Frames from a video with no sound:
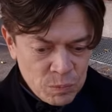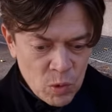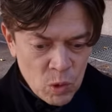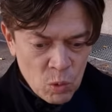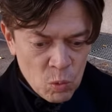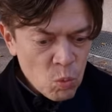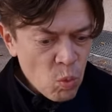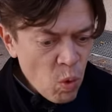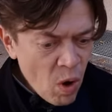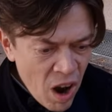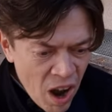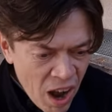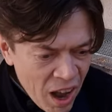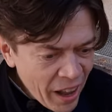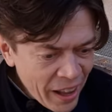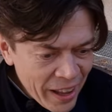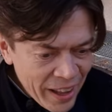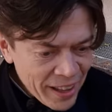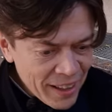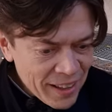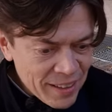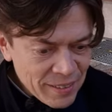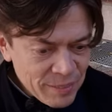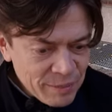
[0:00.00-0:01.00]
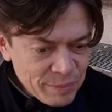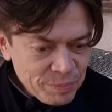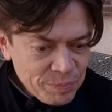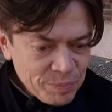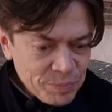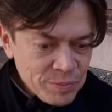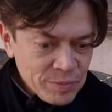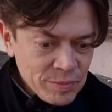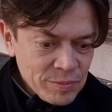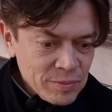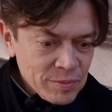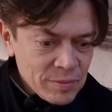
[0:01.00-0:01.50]
Why?
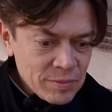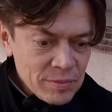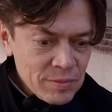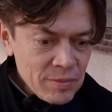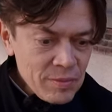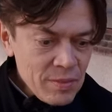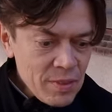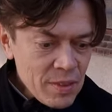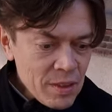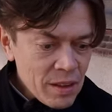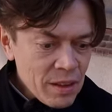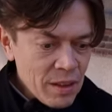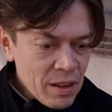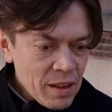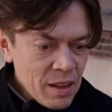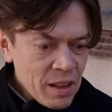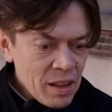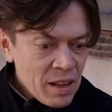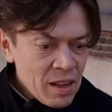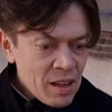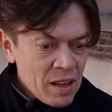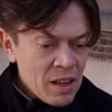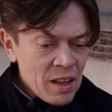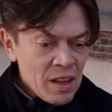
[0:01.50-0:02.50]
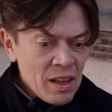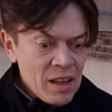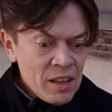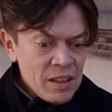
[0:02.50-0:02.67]
This is Sodoma and